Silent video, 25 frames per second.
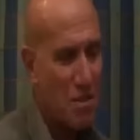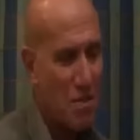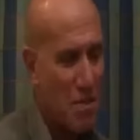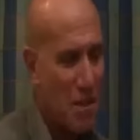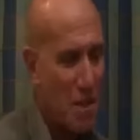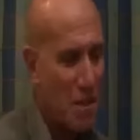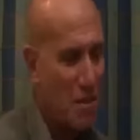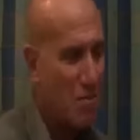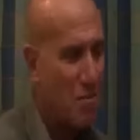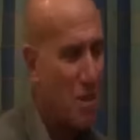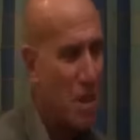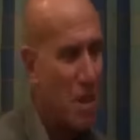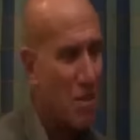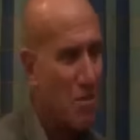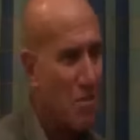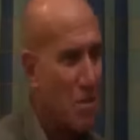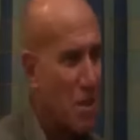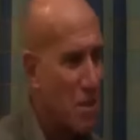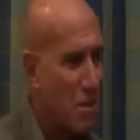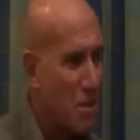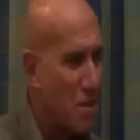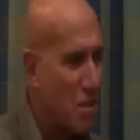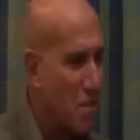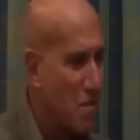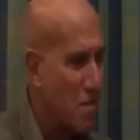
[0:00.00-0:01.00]
There was a friend of mine
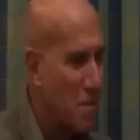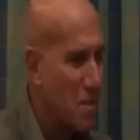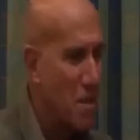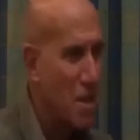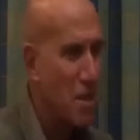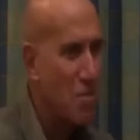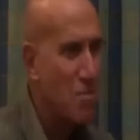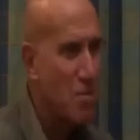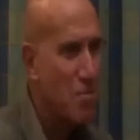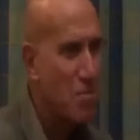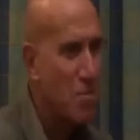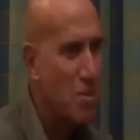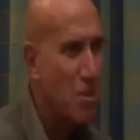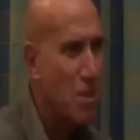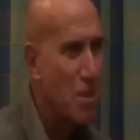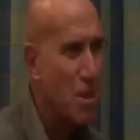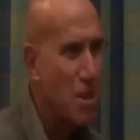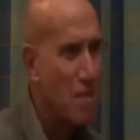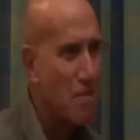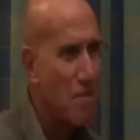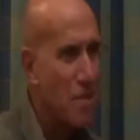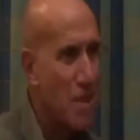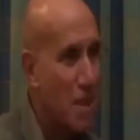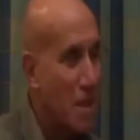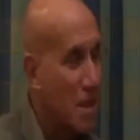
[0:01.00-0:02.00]
who had a coffee table book,
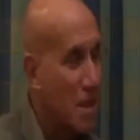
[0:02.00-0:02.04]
